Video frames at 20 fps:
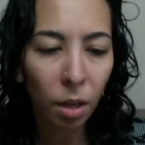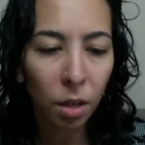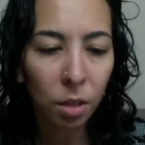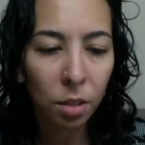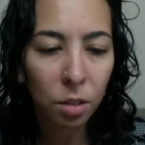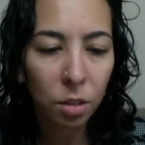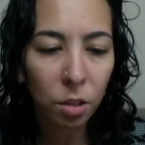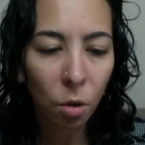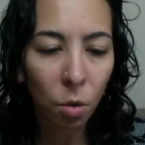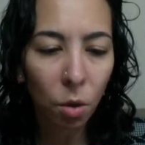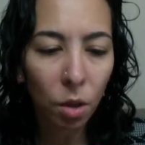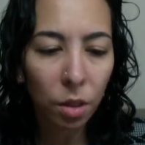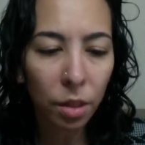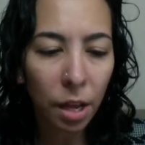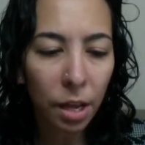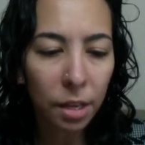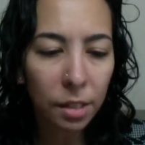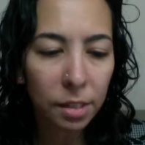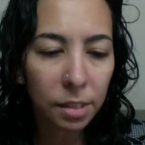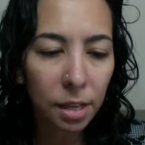So
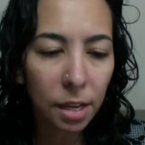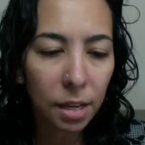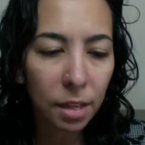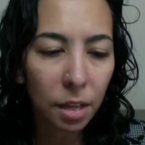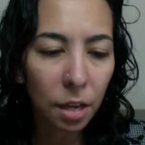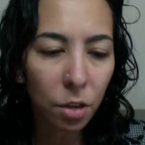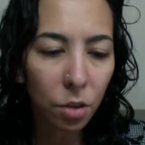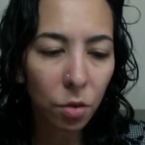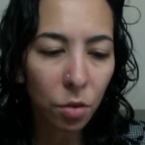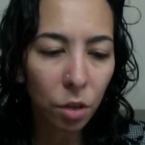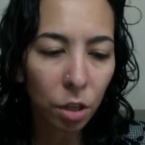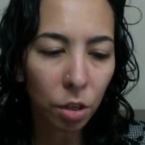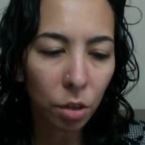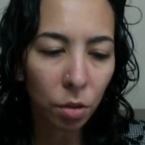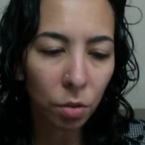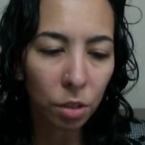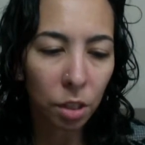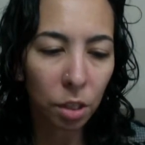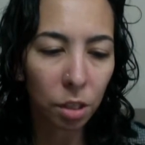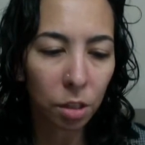they say that you can
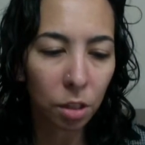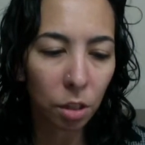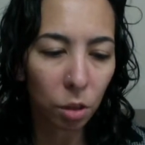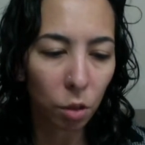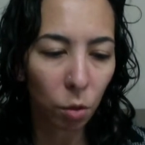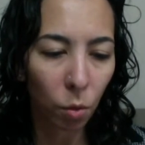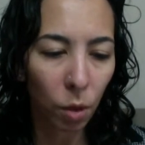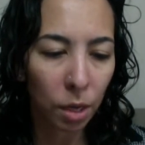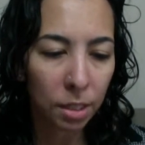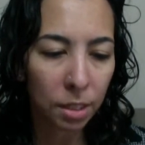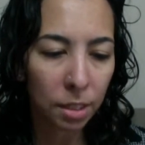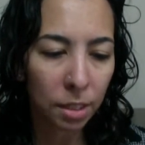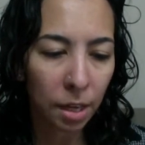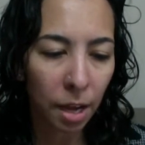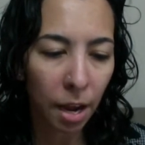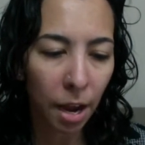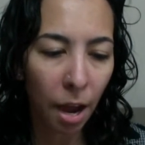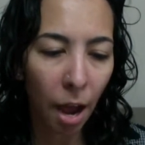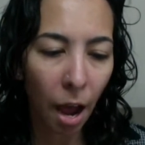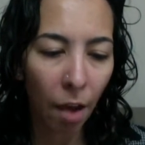use this twice a
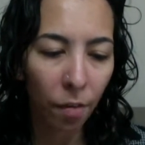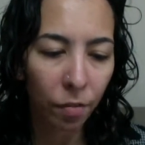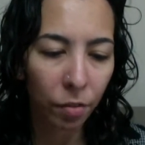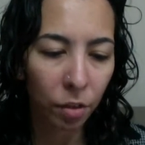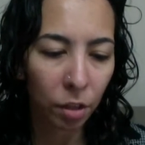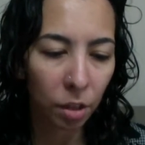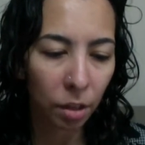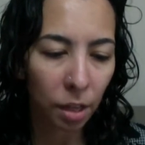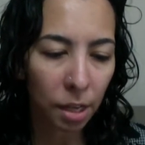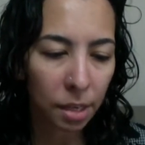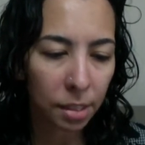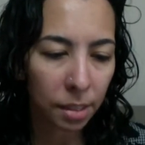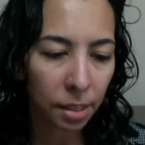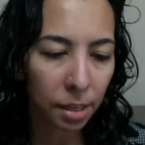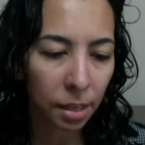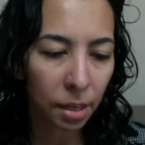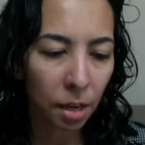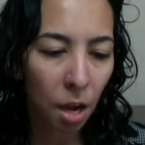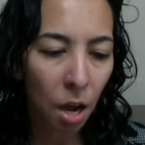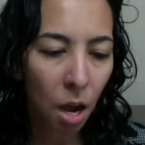day after
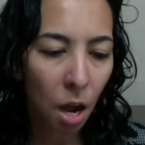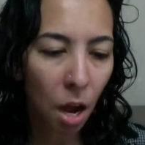cleansing